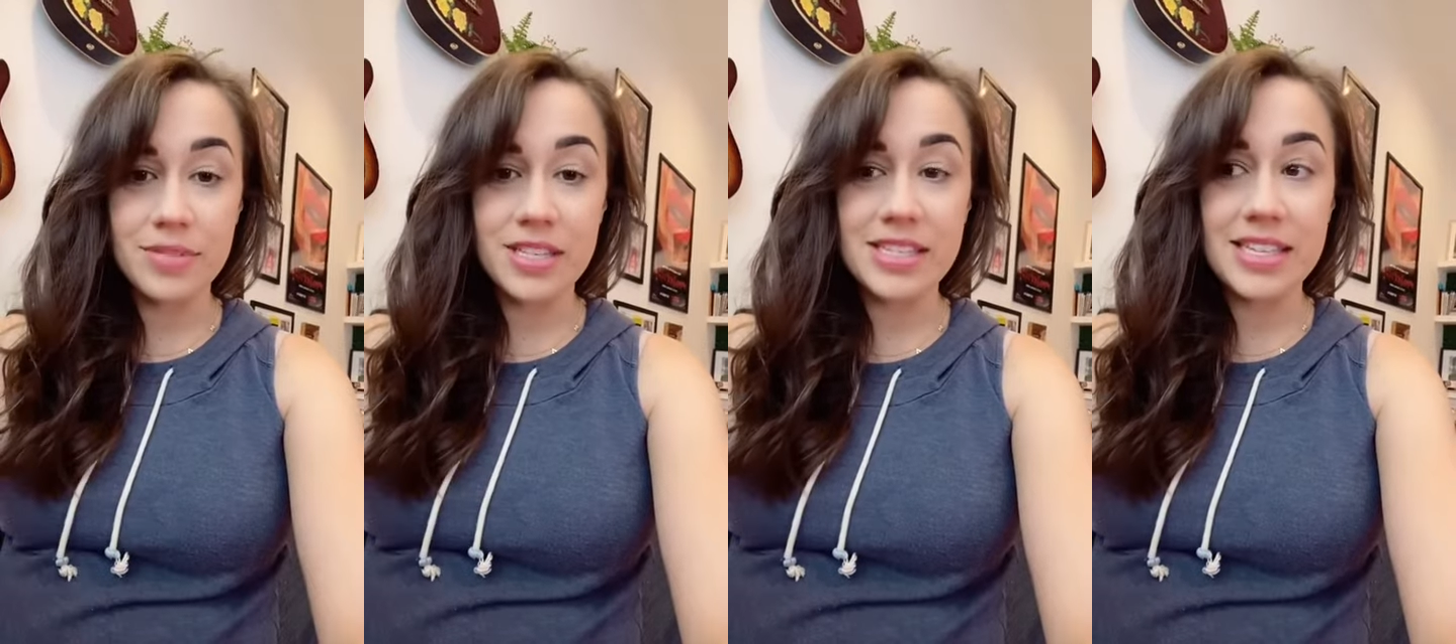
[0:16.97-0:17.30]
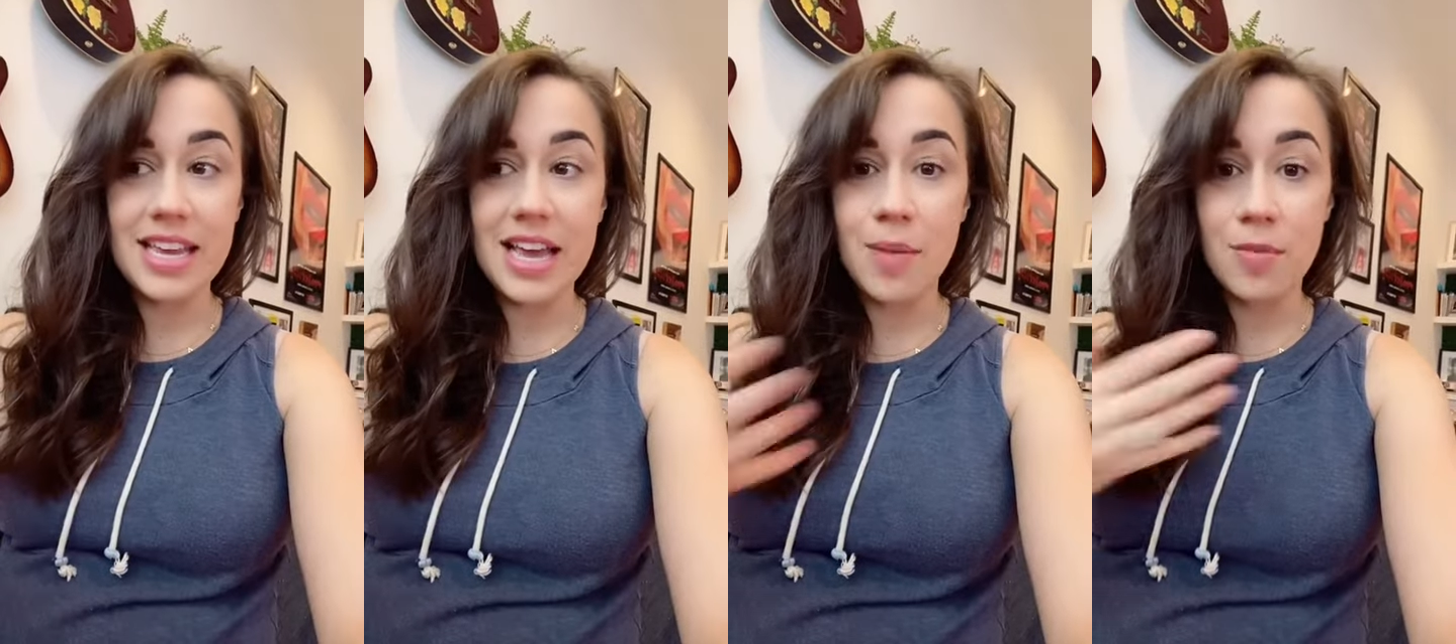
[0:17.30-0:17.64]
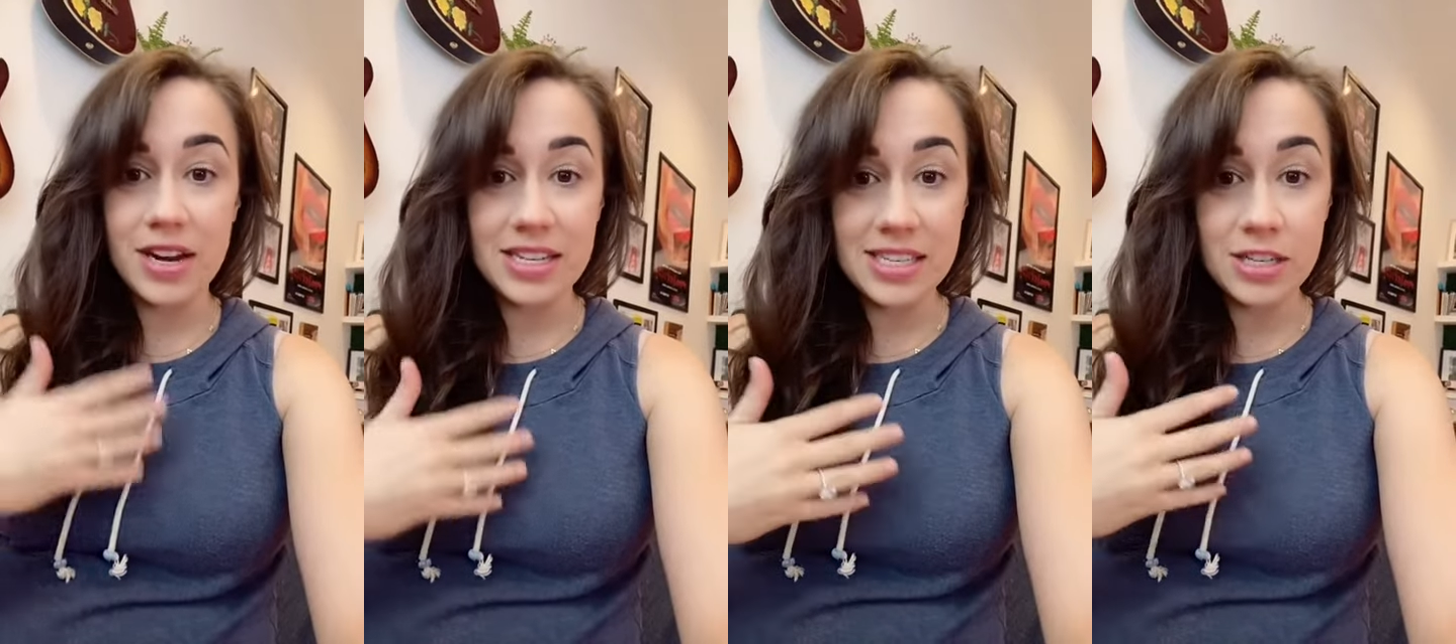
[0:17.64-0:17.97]
to see a
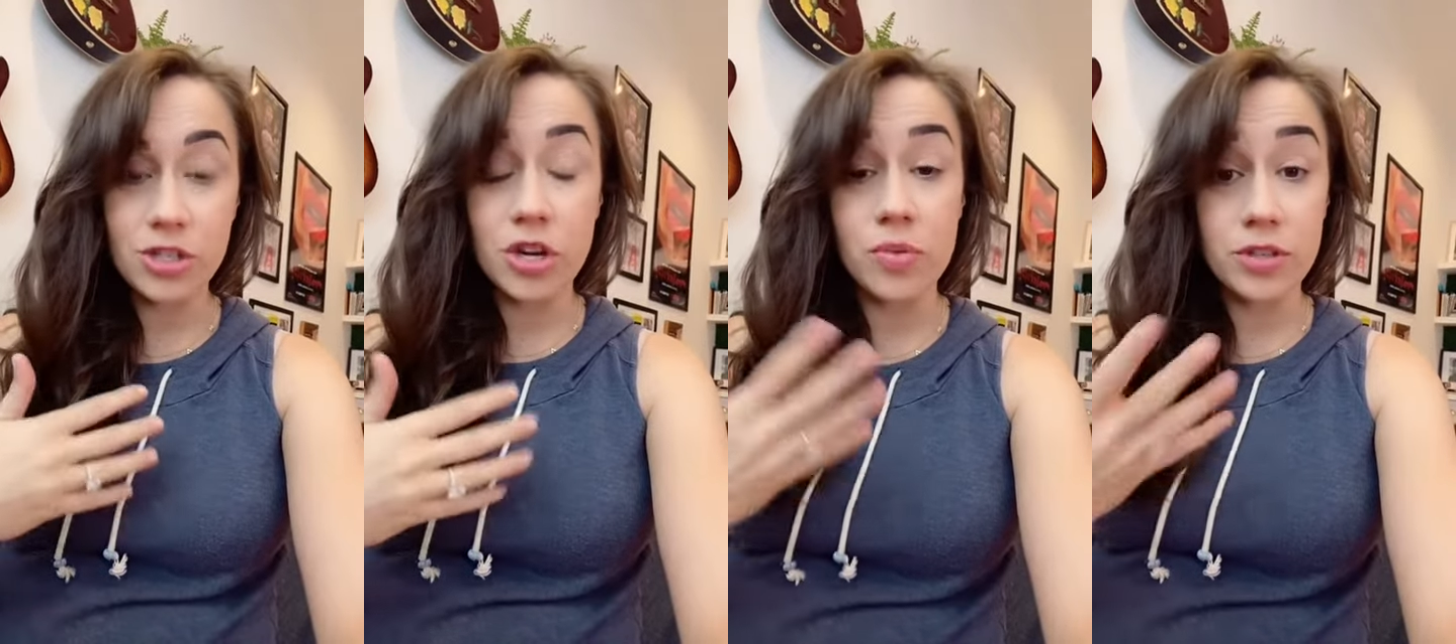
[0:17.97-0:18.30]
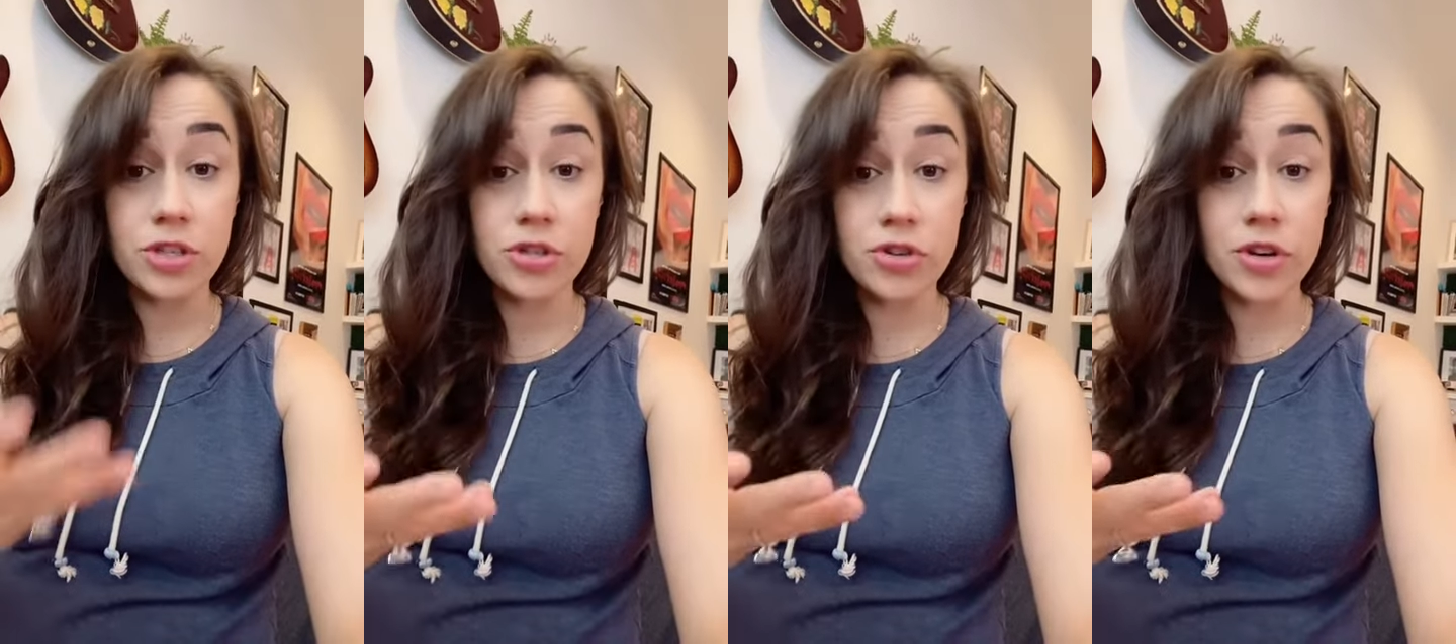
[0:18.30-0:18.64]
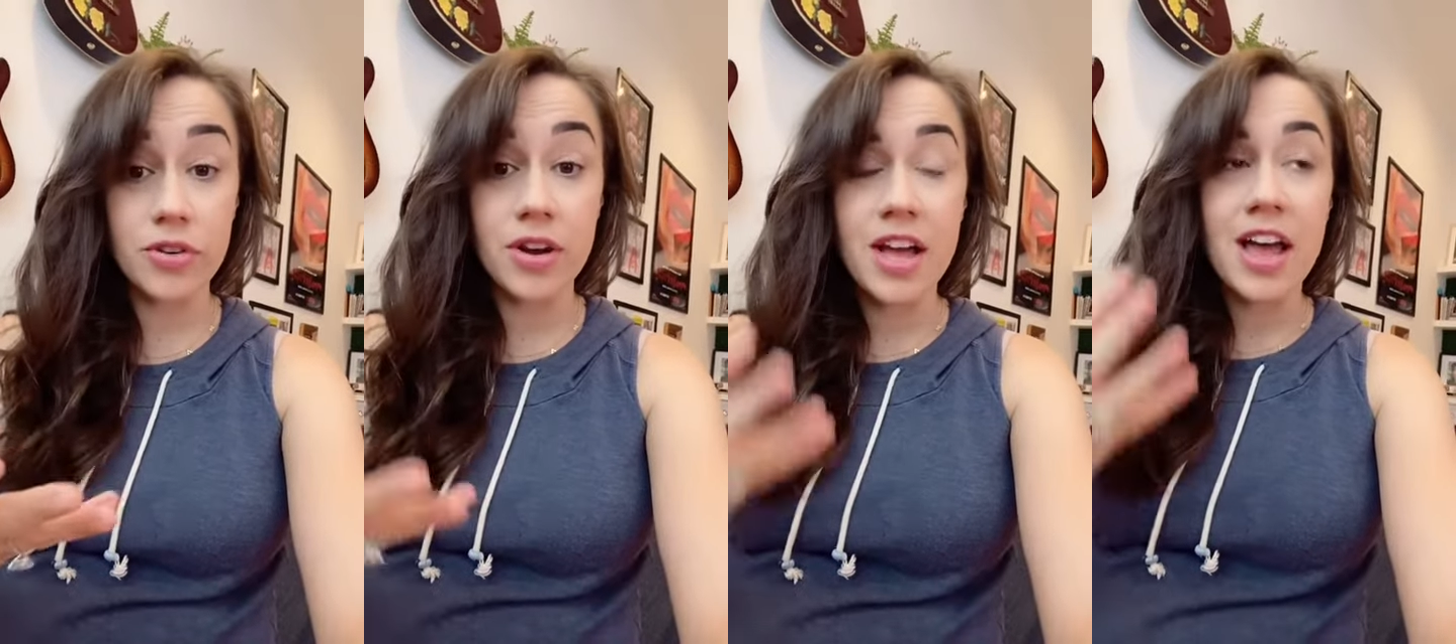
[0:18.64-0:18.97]
Miranda Sings show, which is true.